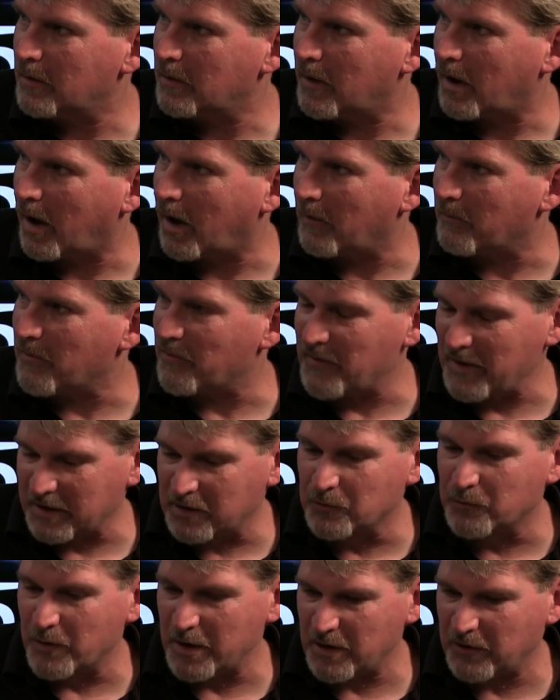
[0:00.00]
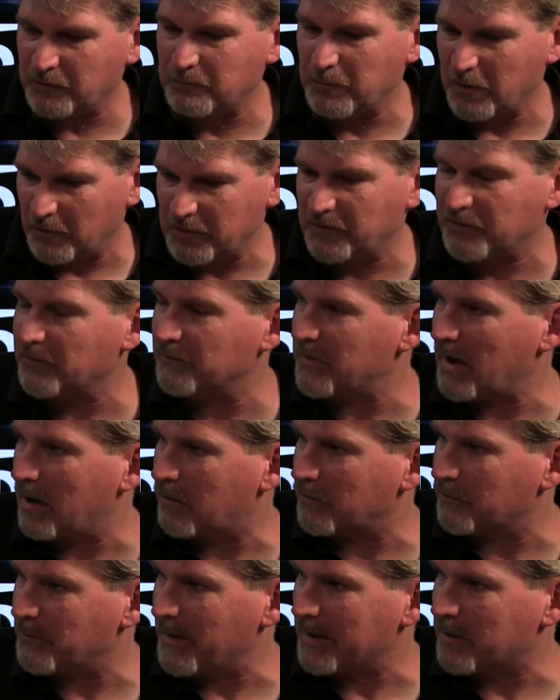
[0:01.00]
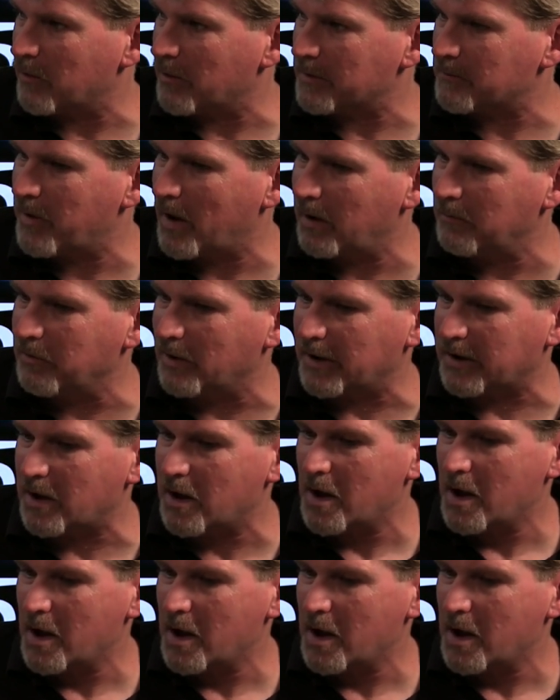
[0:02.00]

um, that they could raise billions of dollars by going public